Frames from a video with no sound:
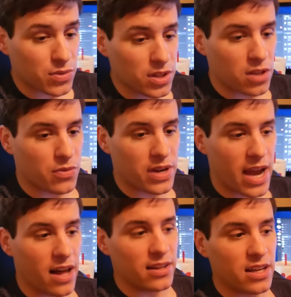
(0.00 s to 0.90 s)
really the
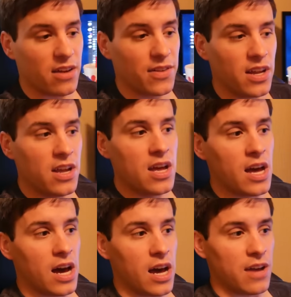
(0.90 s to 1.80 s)
reality of it.
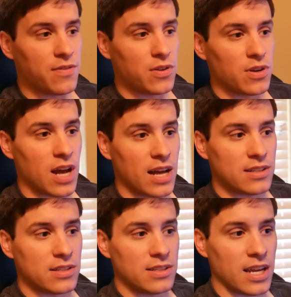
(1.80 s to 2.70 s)
Uh, if you're
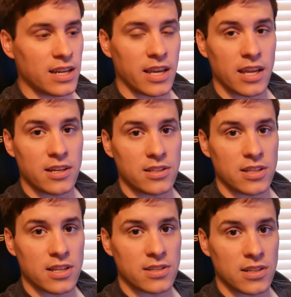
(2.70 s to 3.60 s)
not dedicated to
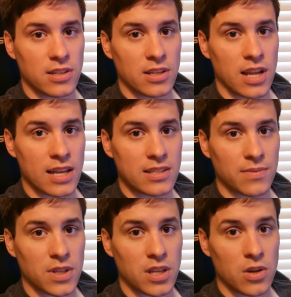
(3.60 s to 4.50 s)
this and not
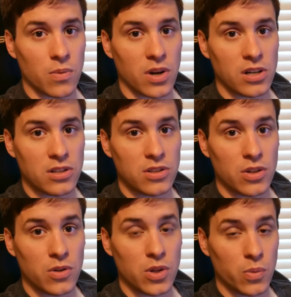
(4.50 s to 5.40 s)
something that you wanted to
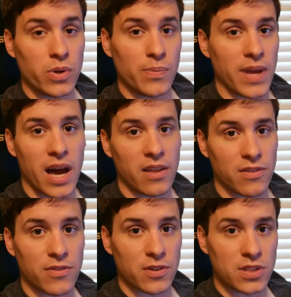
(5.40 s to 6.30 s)
do, you will be out in
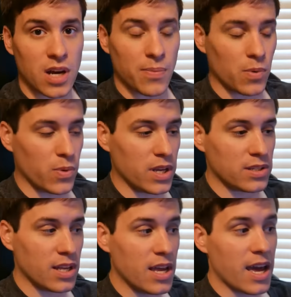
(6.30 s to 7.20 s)
the first couple
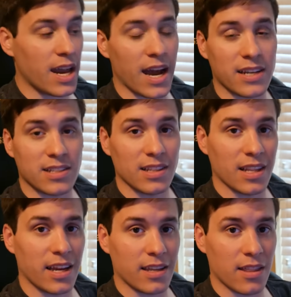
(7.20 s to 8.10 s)
weeks. And I actually
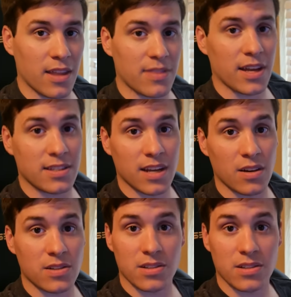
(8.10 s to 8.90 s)
like that that's how it's